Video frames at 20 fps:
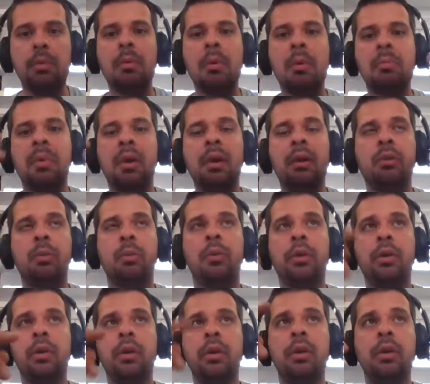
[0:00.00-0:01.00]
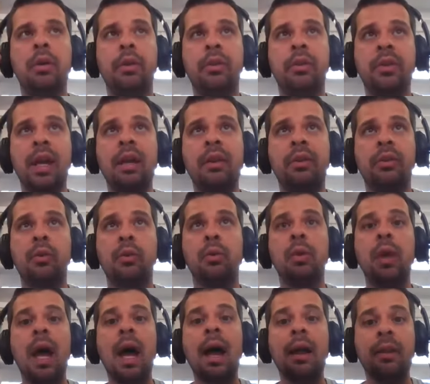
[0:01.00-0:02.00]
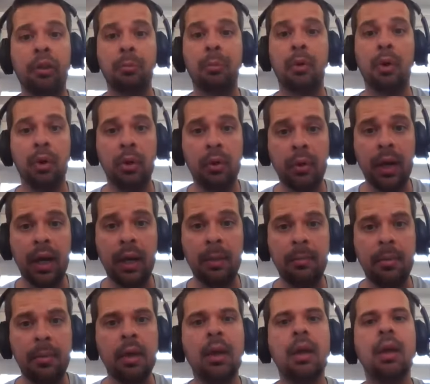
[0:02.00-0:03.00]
Remember, it's Walloon State School Arts Program